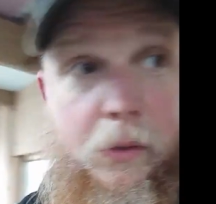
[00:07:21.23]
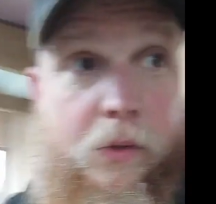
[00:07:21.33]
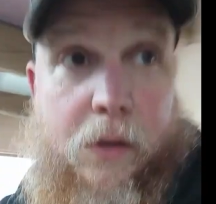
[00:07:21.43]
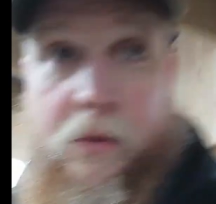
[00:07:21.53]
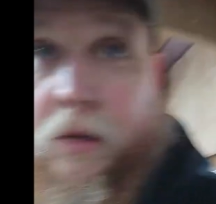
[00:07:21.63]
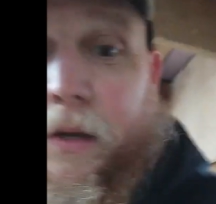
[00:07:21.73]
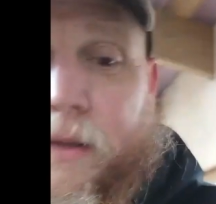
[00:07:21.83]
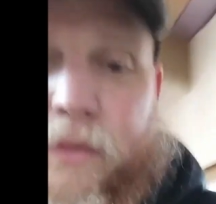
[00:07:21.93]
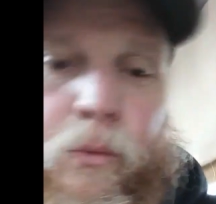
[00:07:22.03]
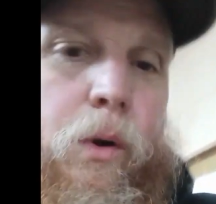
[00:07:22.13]
They were just
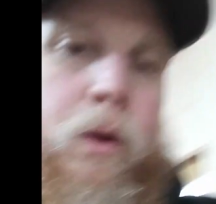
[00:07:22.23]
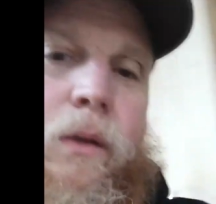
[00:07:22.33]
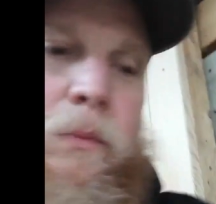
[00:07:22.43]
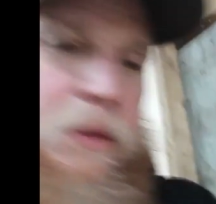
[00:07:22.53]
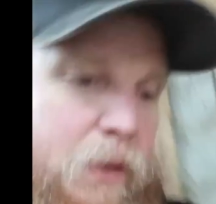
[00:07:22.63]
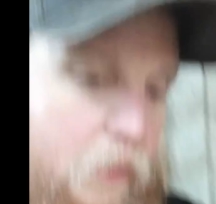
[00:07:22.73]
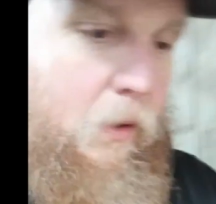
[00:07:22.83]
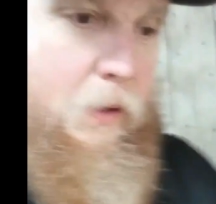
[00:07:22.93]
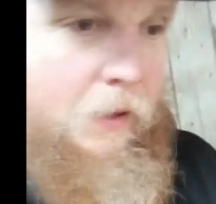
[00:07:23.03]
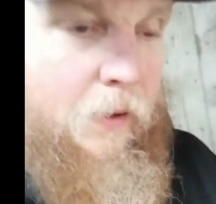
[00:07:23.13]
the walls. I'm going to show
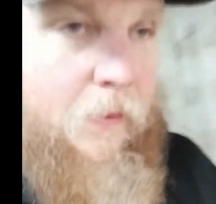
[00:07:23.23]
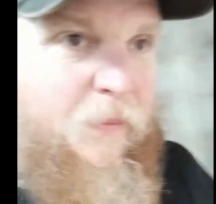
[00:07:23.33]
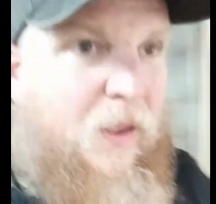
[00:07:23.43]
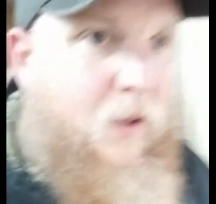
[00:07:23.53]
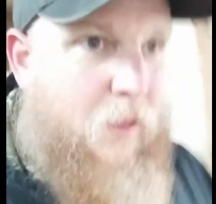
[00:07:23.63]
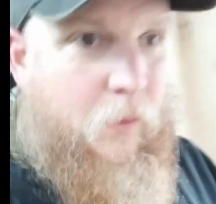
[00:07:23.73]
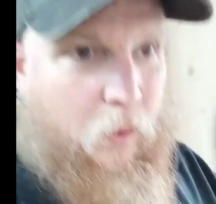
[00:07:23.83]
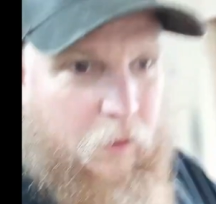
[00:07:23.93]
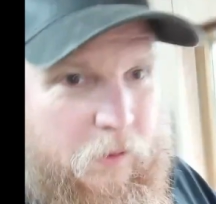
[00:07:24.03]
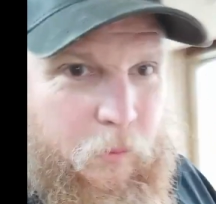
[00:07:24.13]
you. The
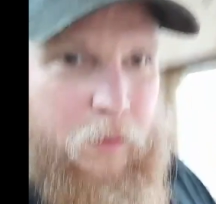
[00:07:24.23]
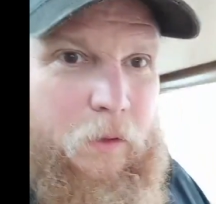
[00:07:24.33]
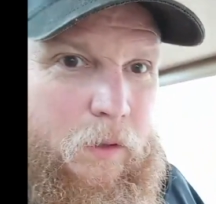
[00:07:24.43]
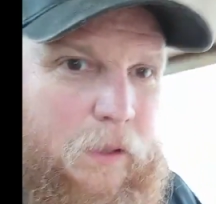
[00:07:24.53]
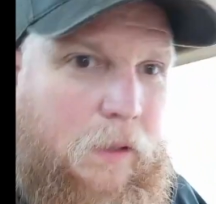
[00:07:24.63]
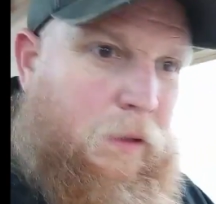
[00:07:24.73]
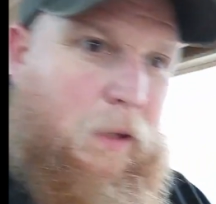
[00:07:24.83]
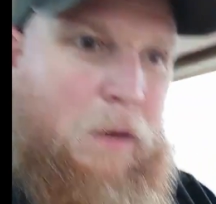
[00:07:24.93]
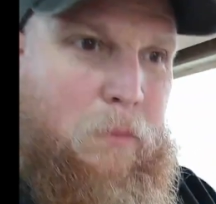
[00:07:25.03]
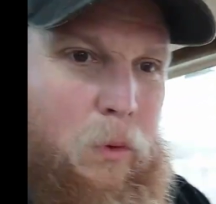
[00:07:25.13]
walls were looking a
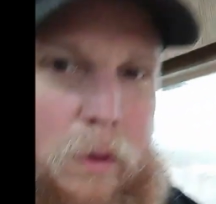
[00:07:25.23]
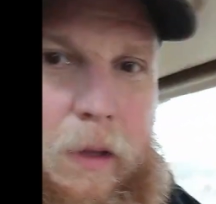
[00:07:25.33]
lot more